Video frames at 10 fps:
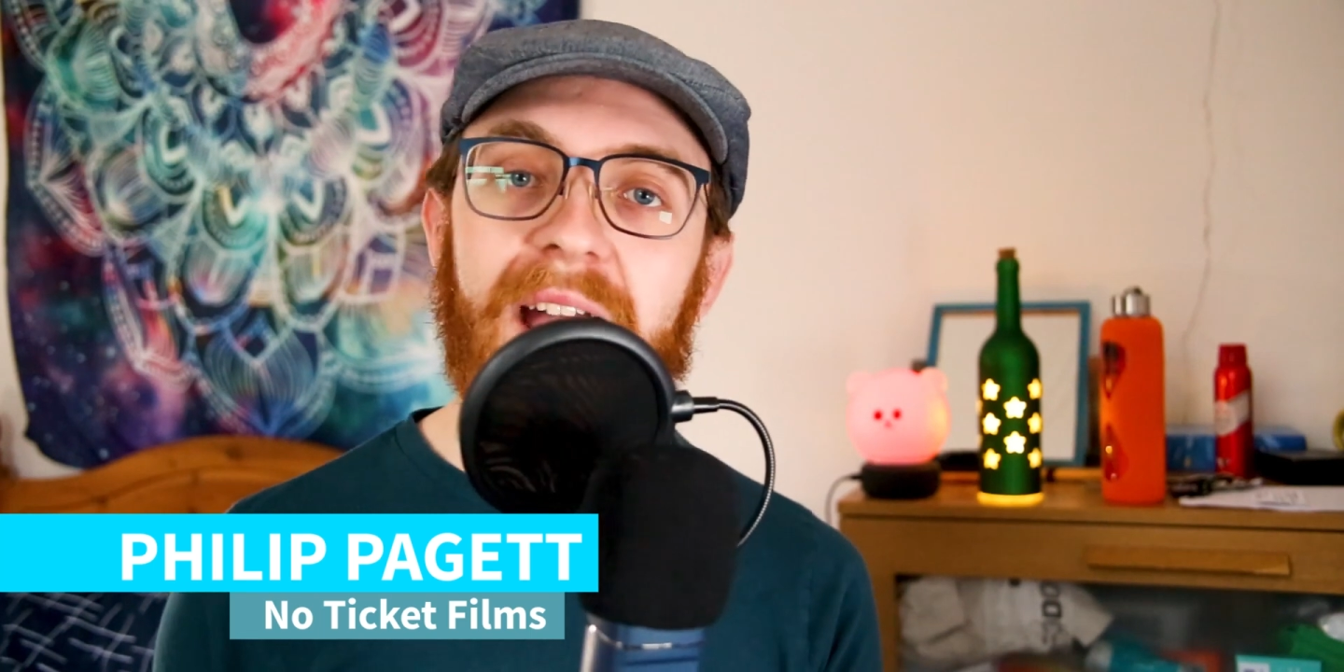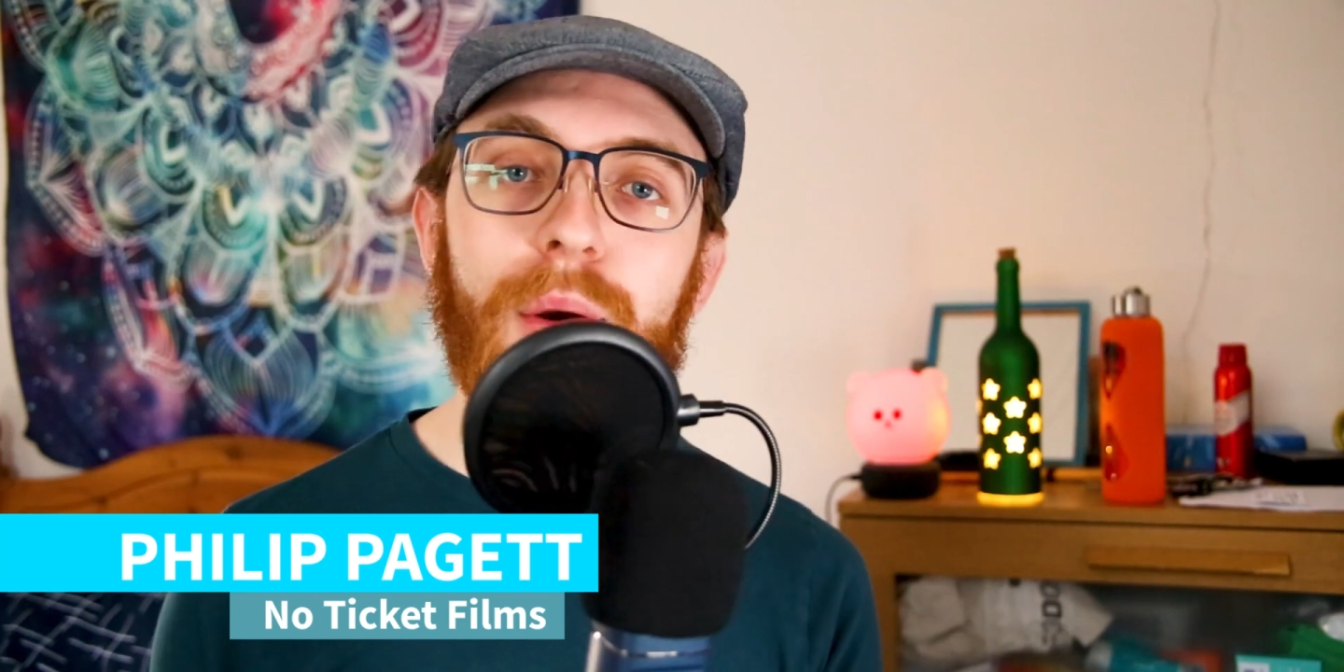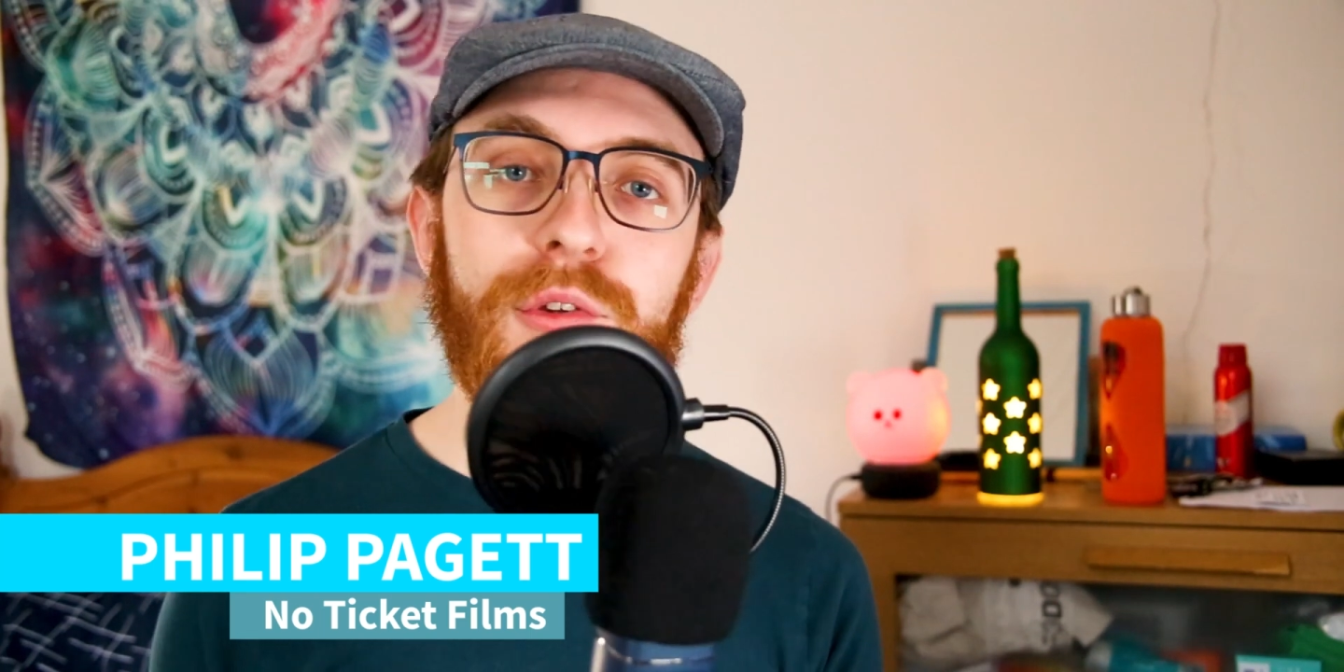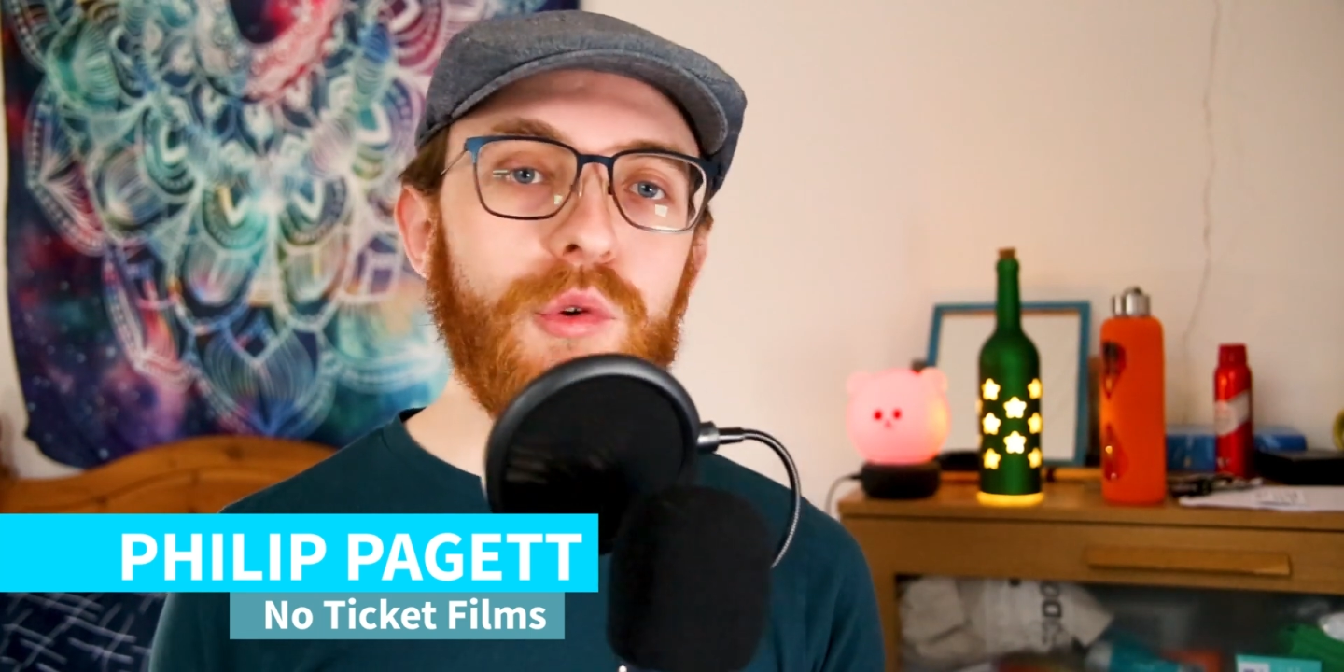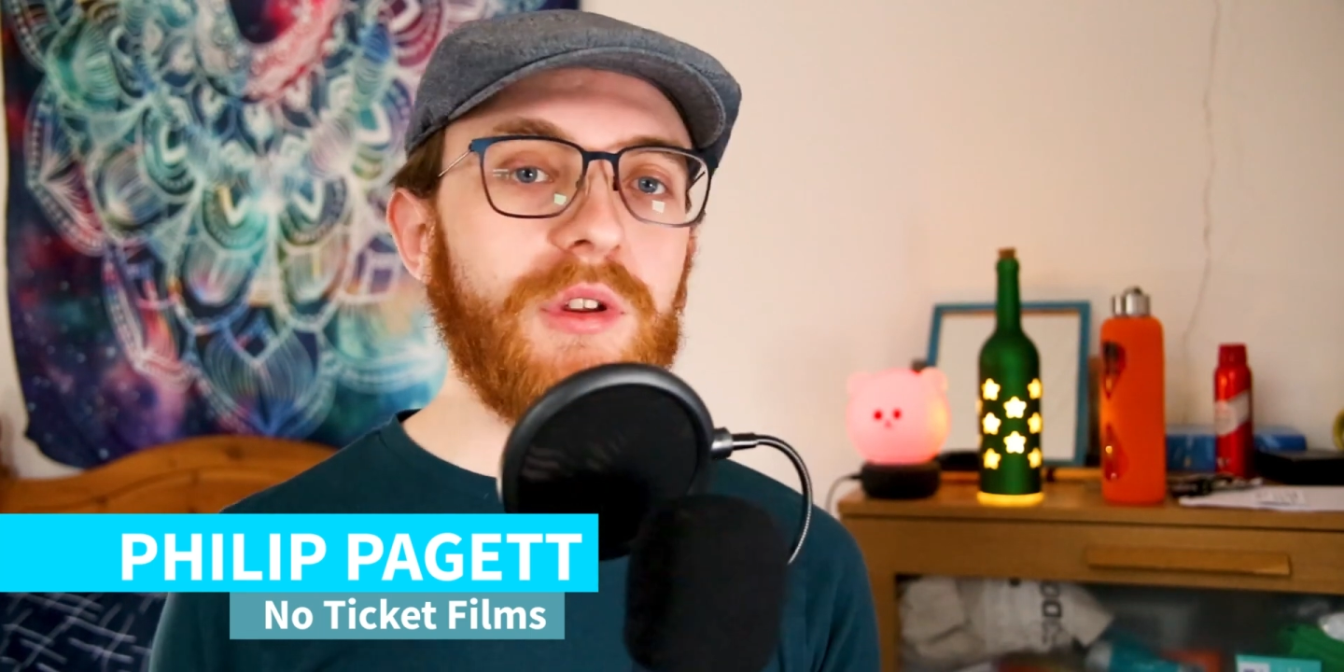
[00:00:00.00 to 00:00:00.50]

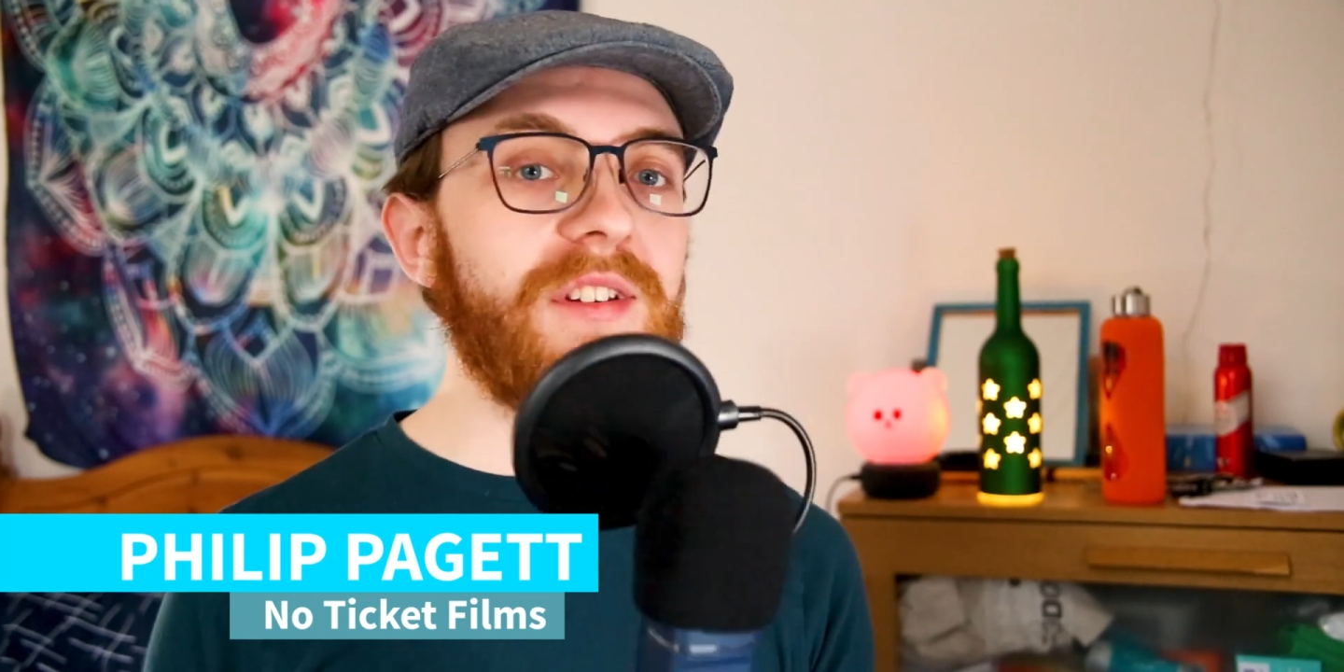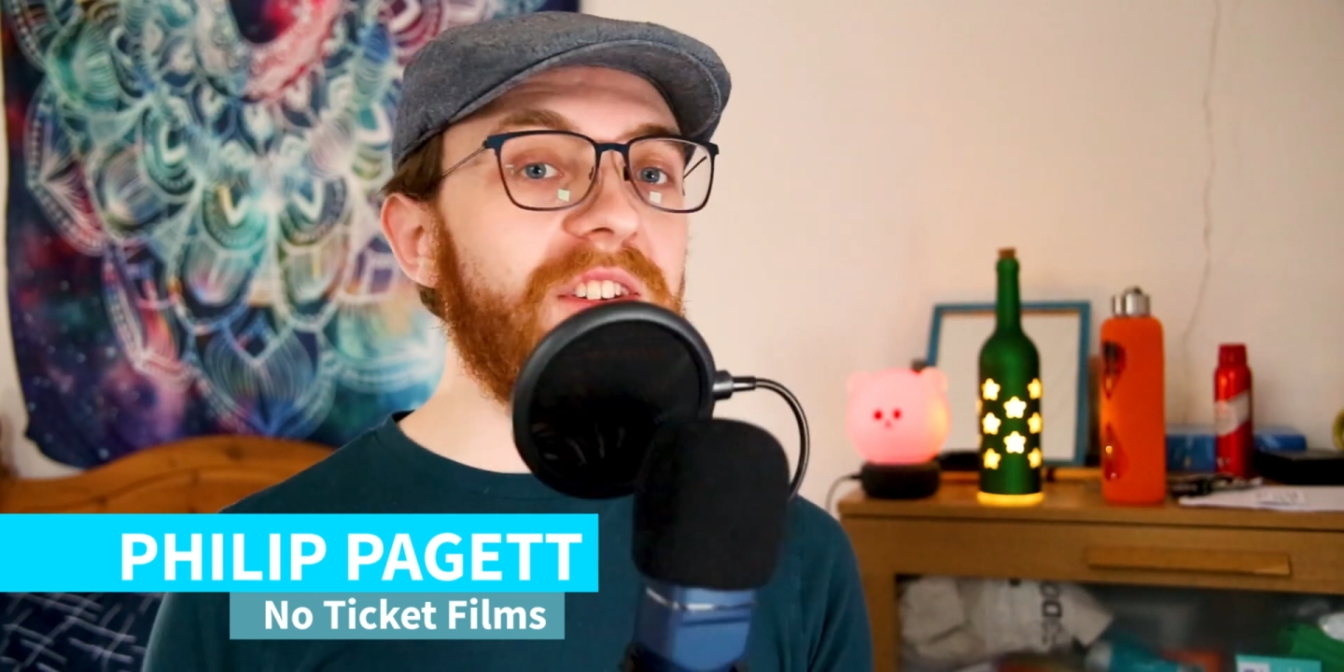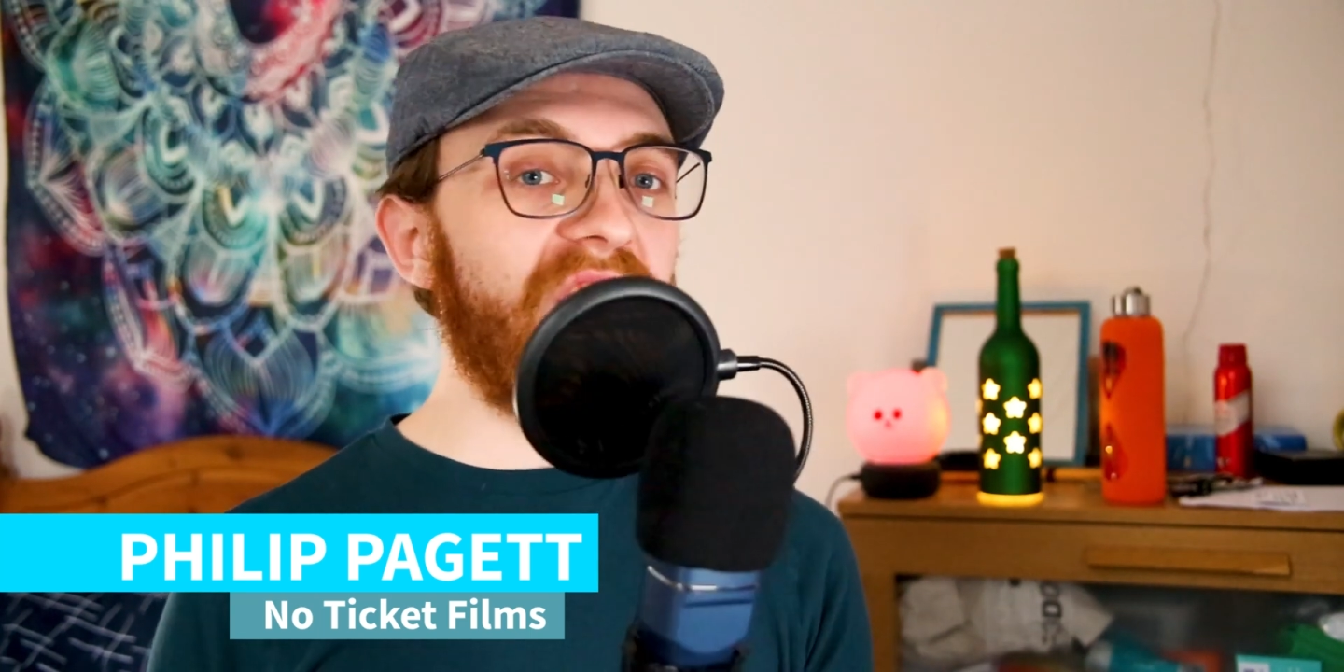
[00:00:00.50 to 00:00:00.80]
how you can